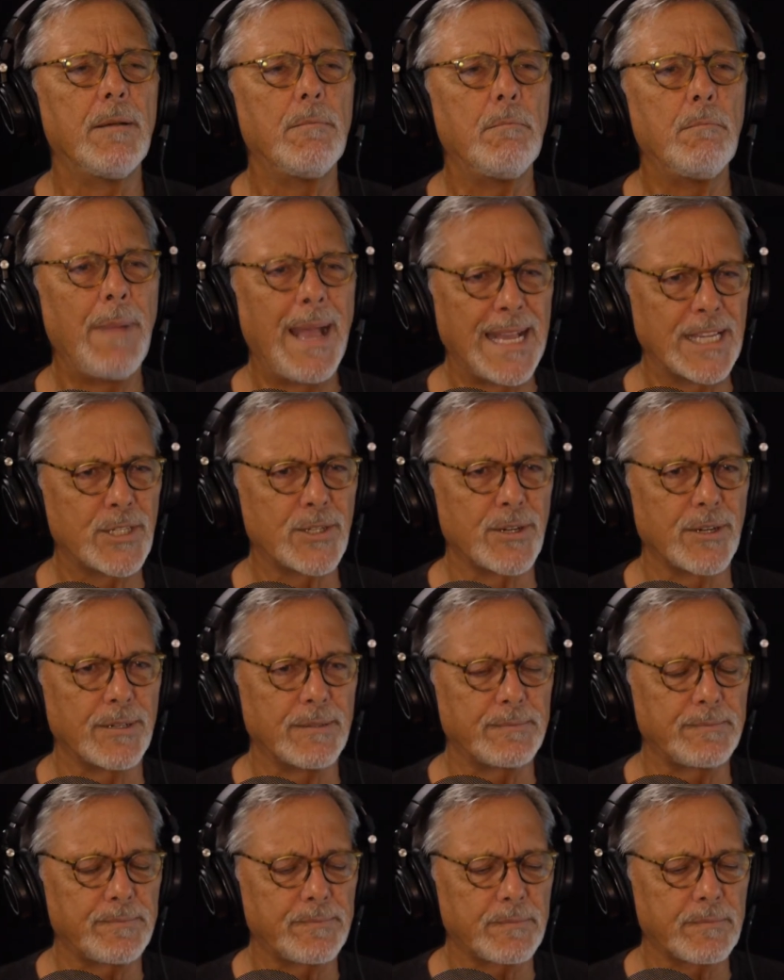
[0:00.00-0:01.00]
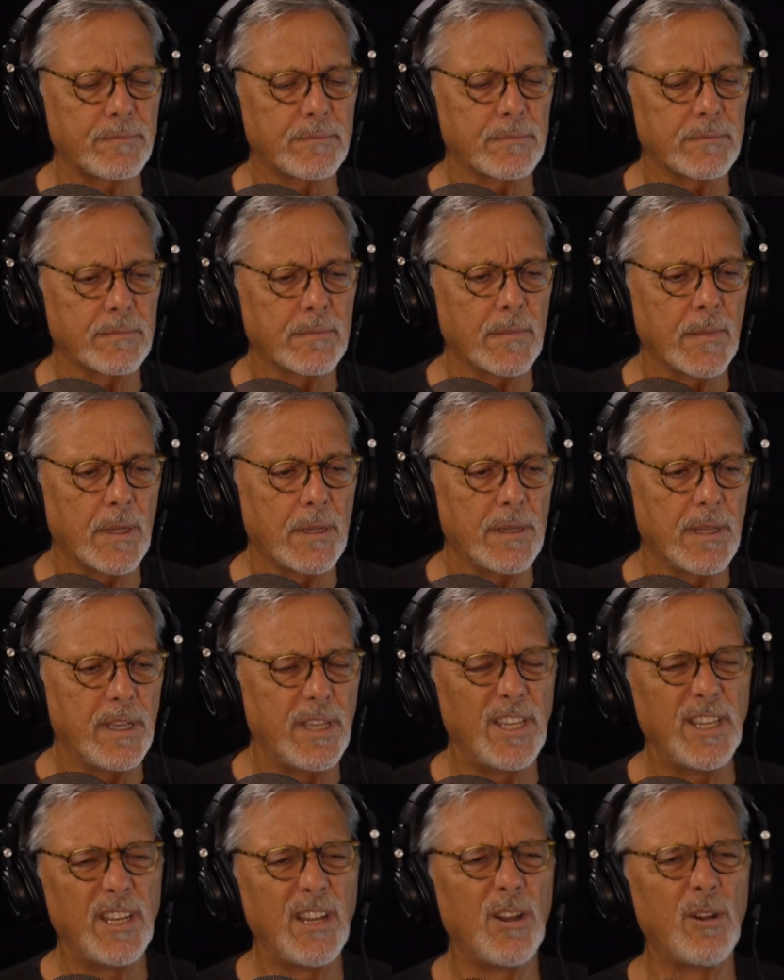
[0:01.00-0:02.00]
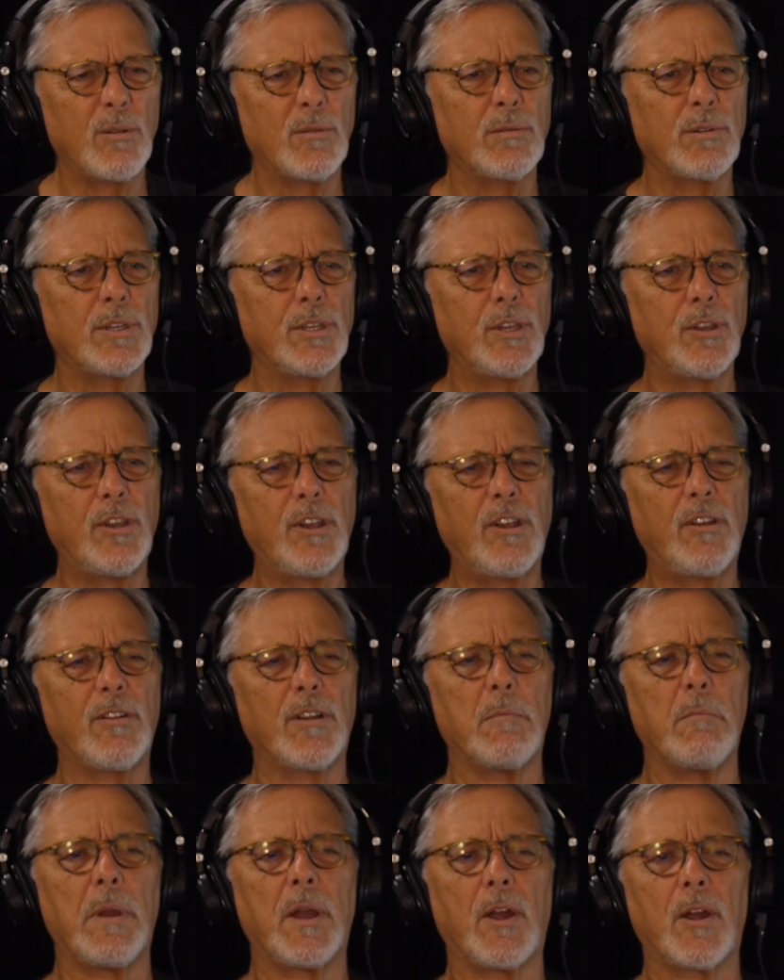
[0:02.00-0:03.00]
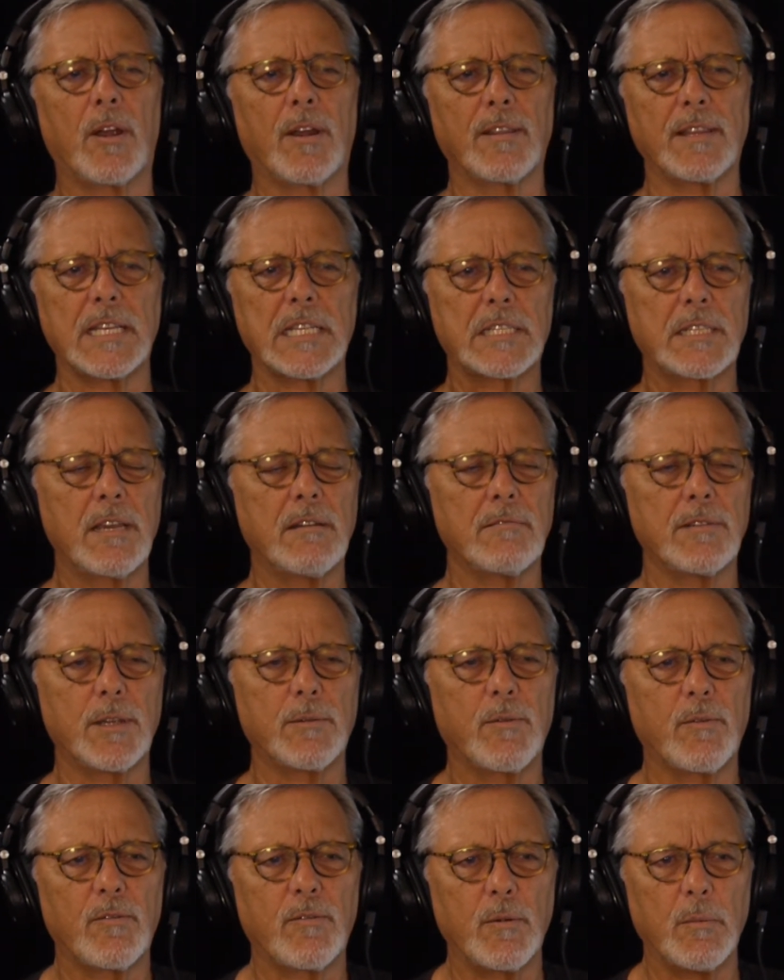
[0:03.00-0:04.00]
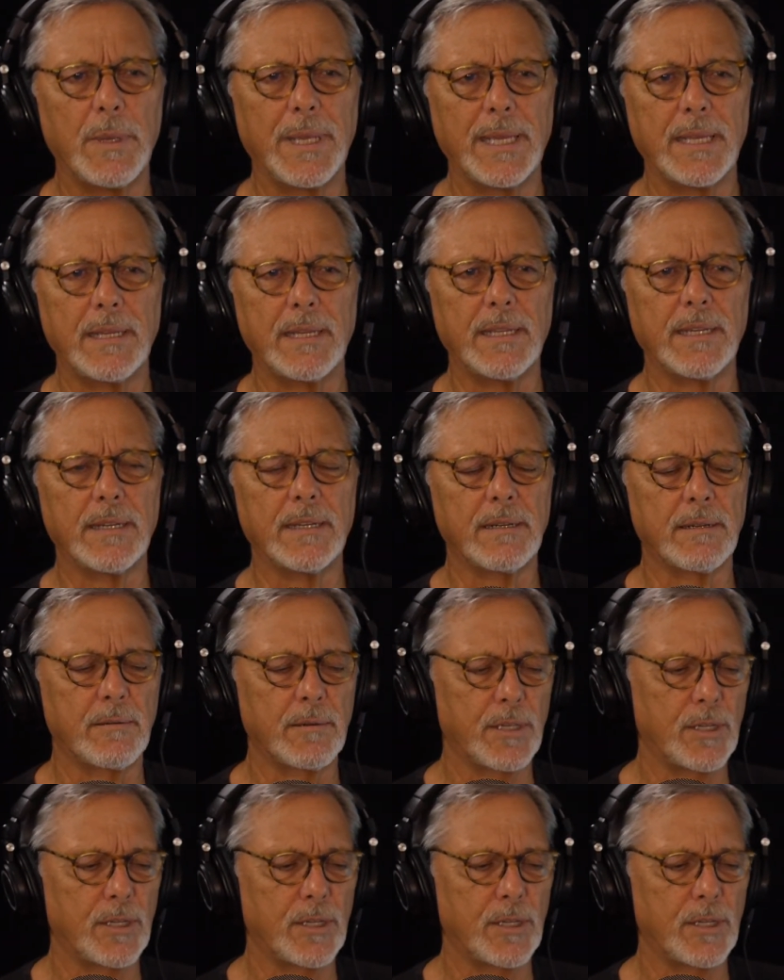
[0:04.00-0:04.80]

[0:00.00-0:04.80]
Master, you hear in America that's so different from India,